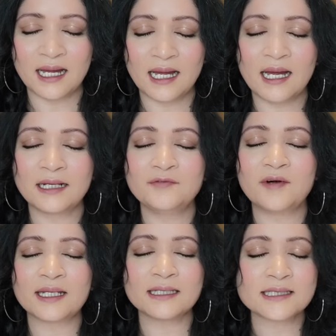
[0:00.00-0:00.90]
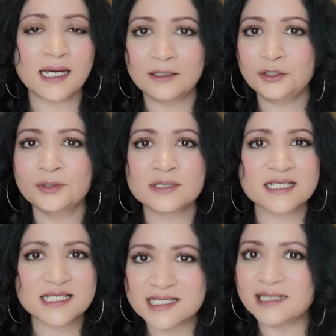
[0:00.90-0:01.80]
And if I can tell you a
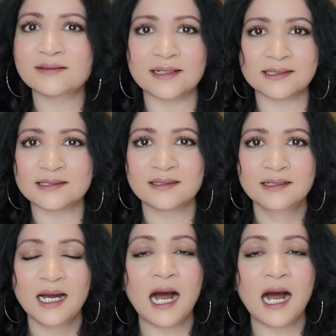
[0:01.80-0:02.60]
secret,